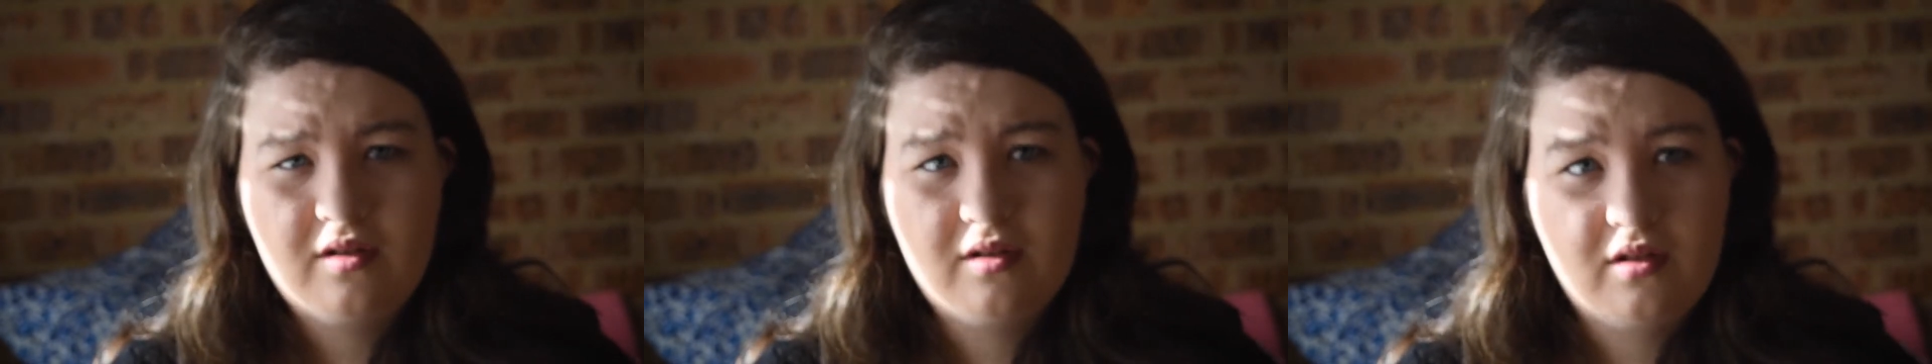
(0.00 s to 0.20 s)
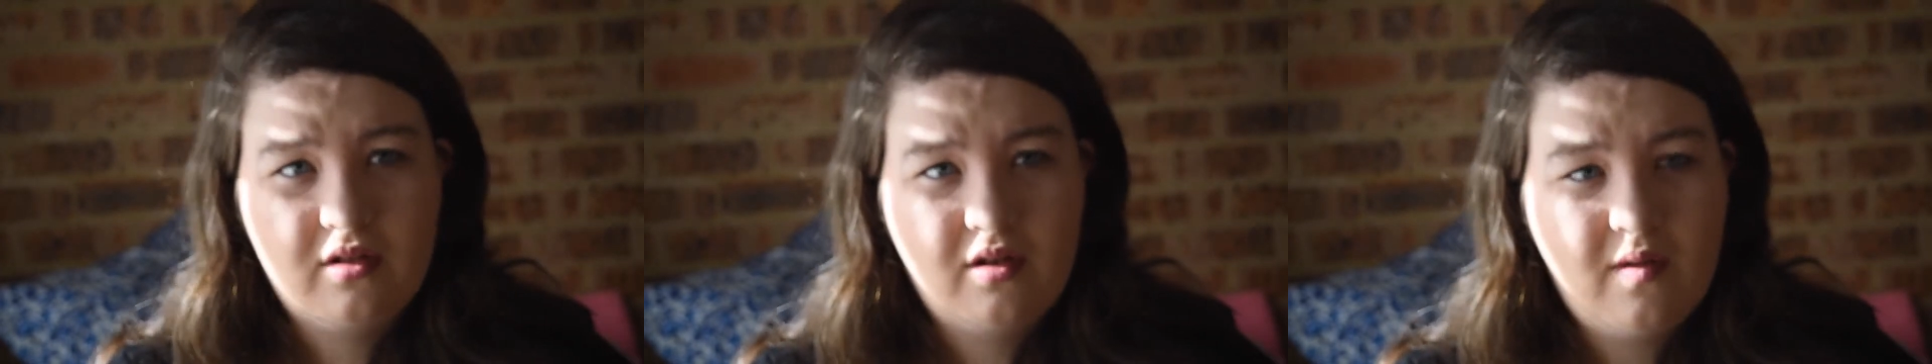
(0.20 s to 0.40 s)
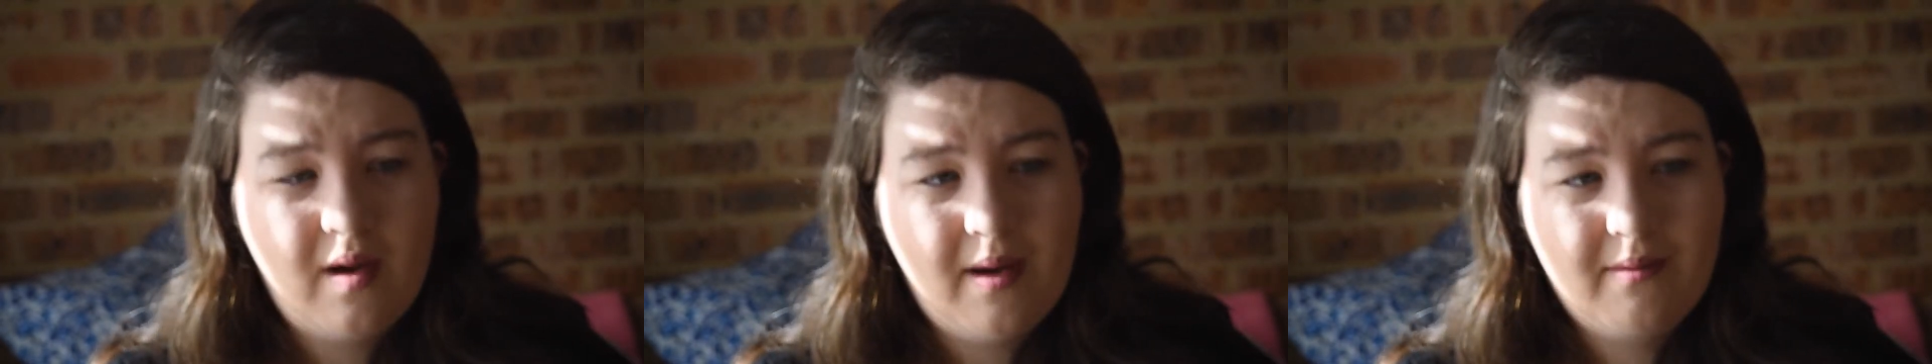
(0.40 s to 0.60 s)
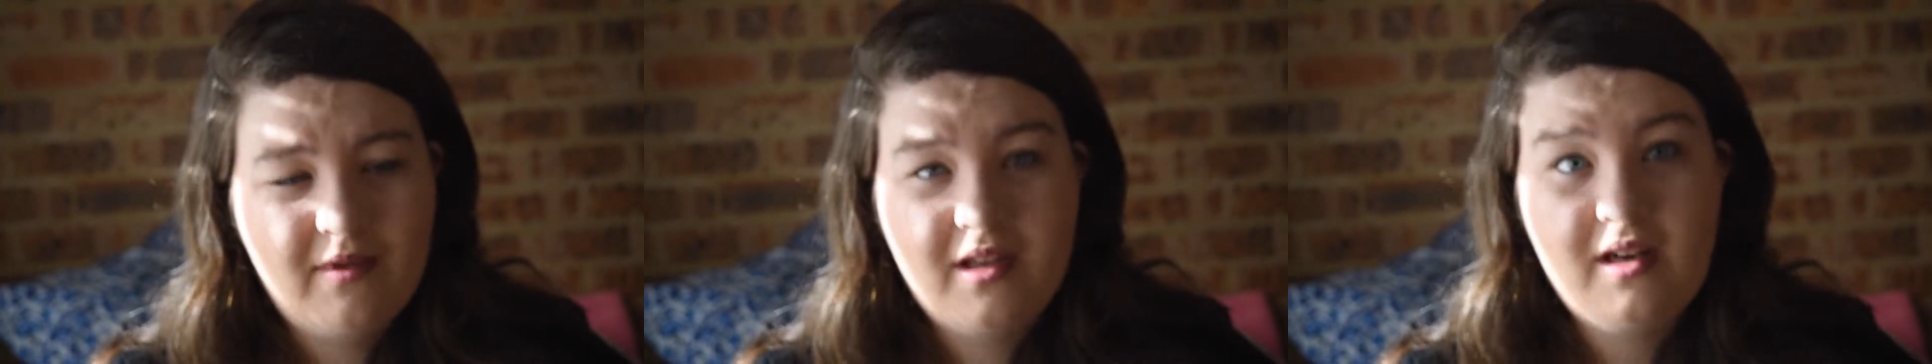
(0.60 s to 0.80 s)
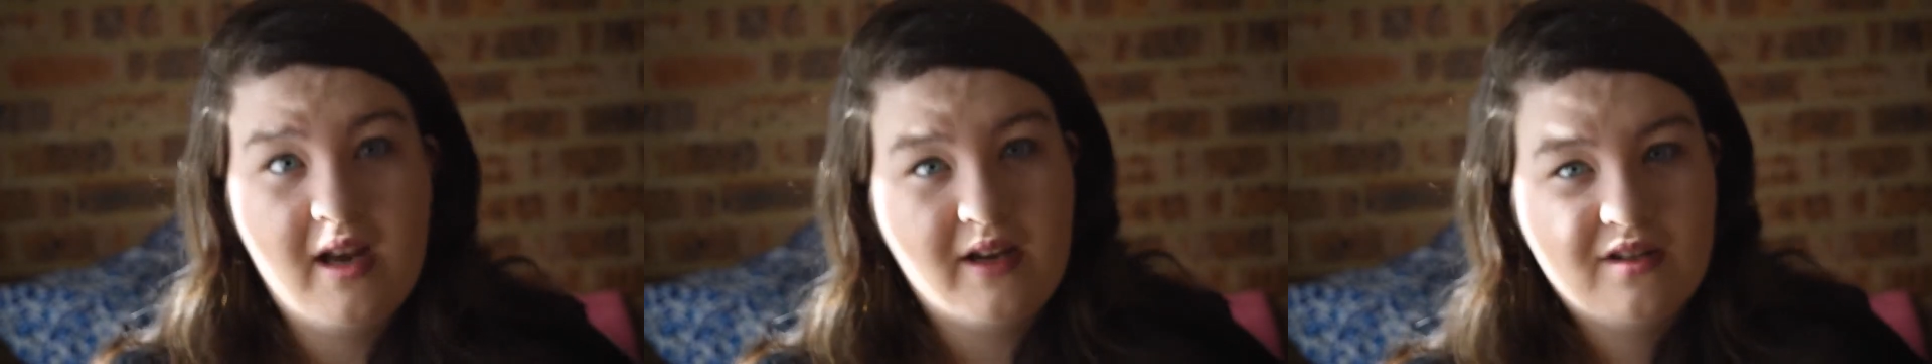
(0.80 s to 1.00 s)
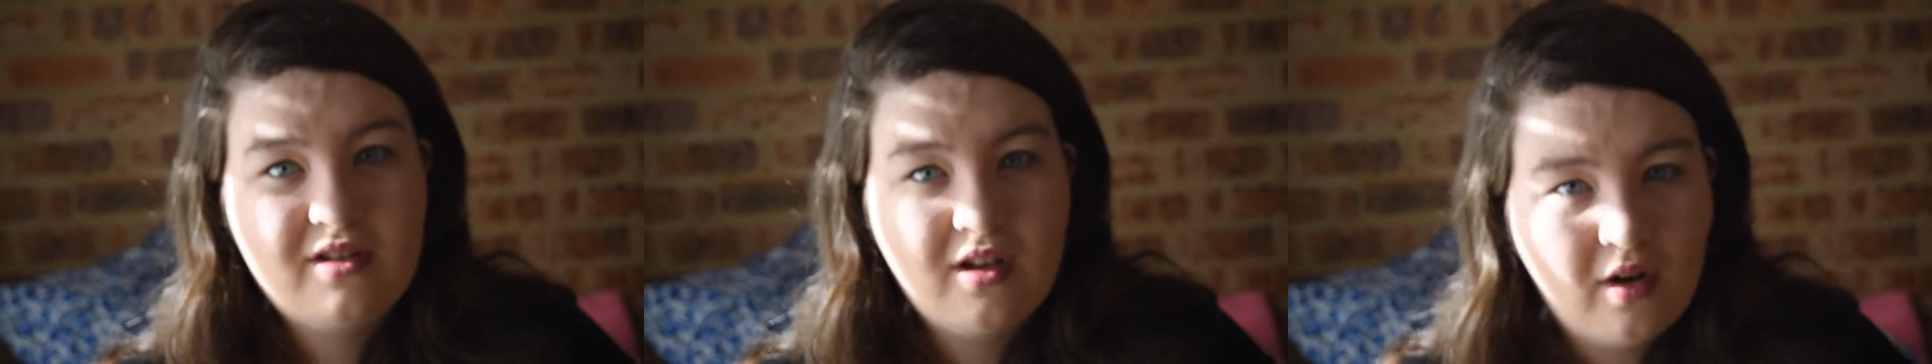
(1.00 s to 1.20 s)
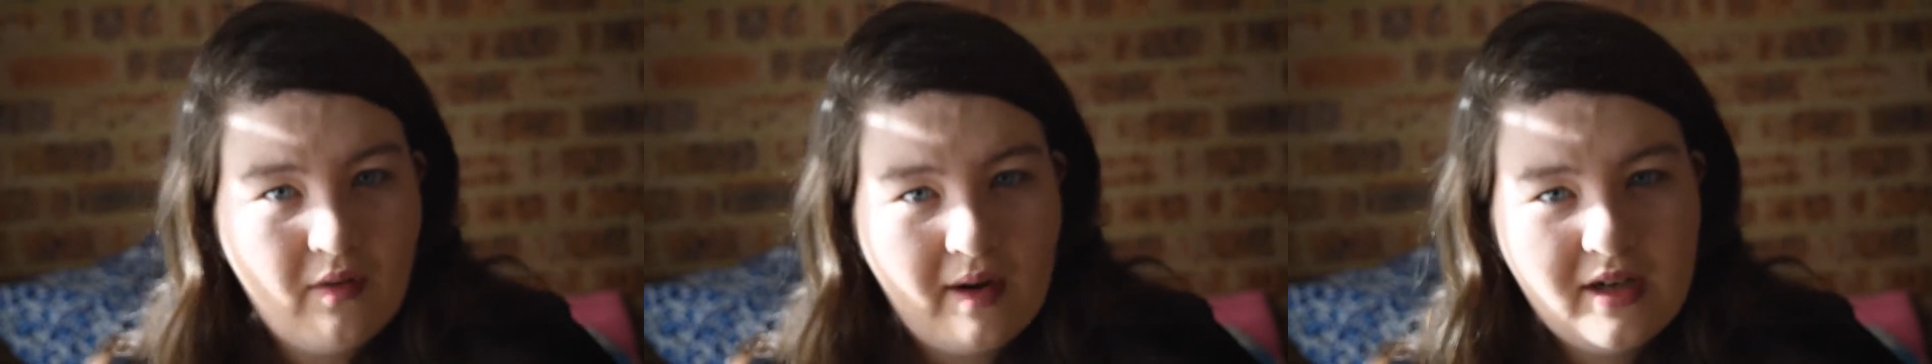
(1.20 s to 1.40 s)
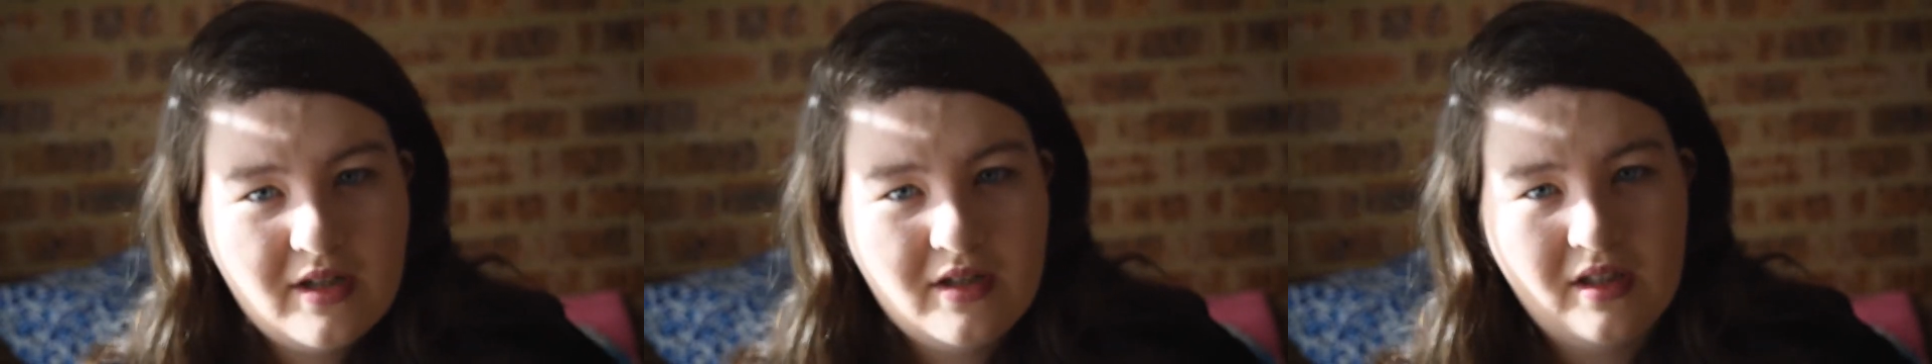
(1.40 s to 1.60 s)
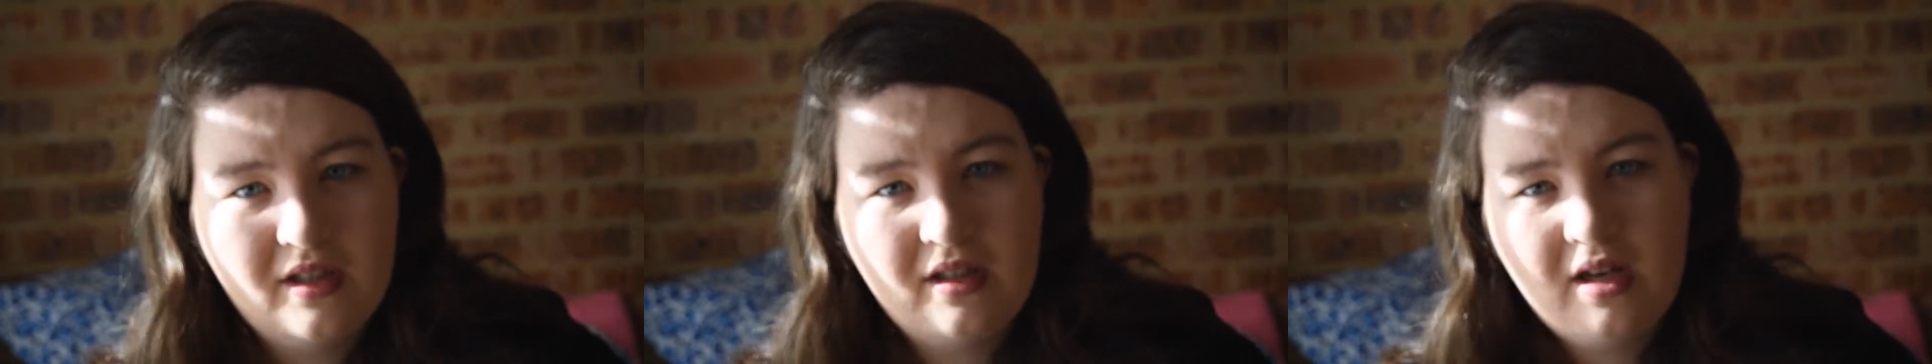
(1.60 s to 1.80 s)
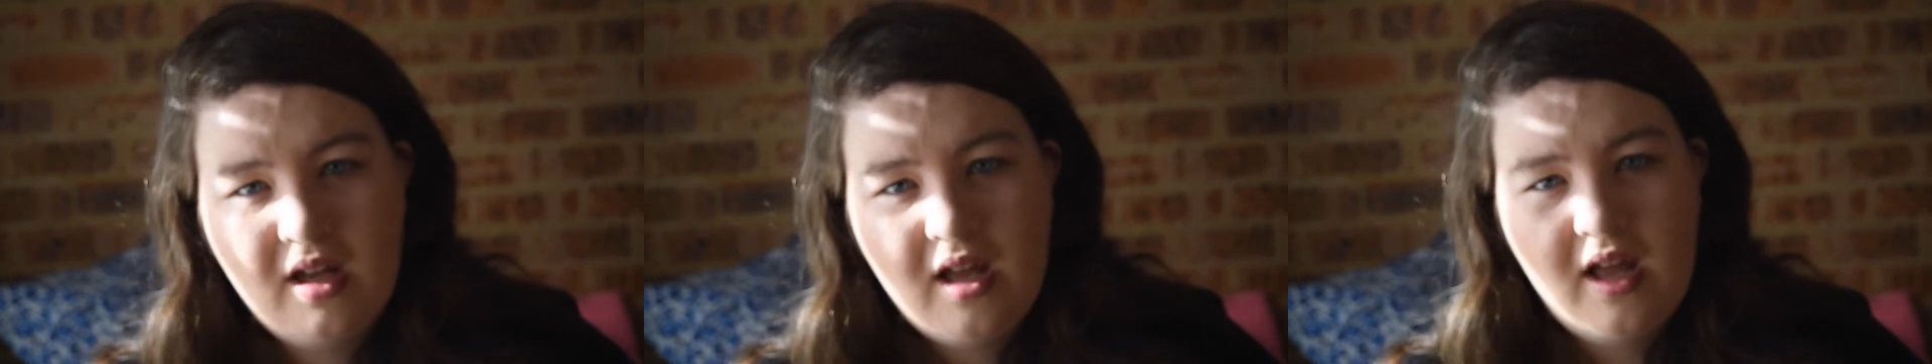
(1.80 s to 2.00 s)
to the next
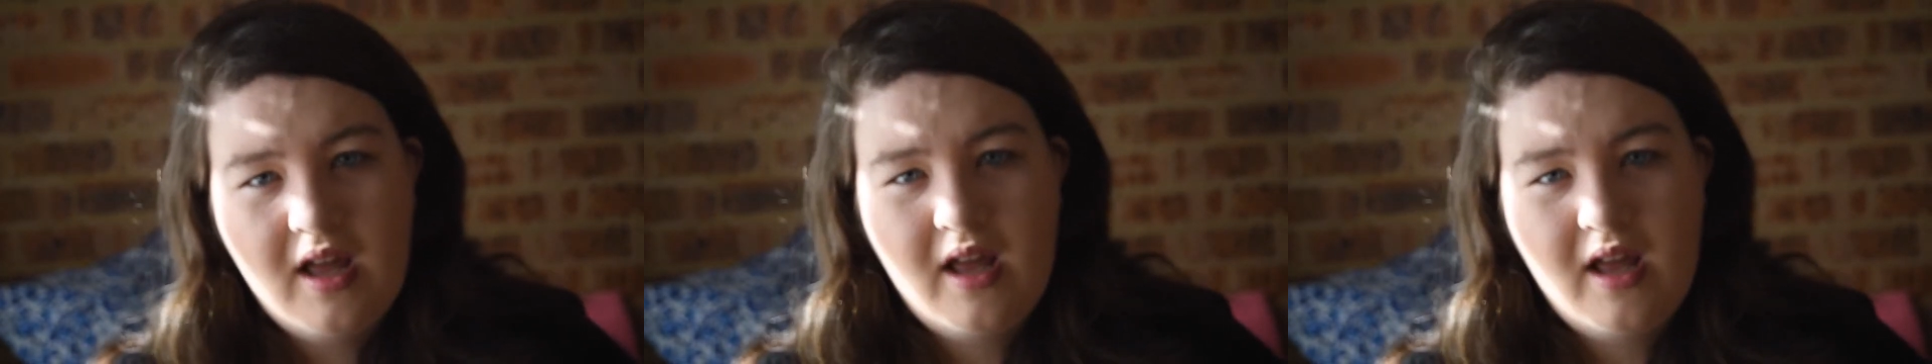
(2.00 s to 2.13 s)
generation.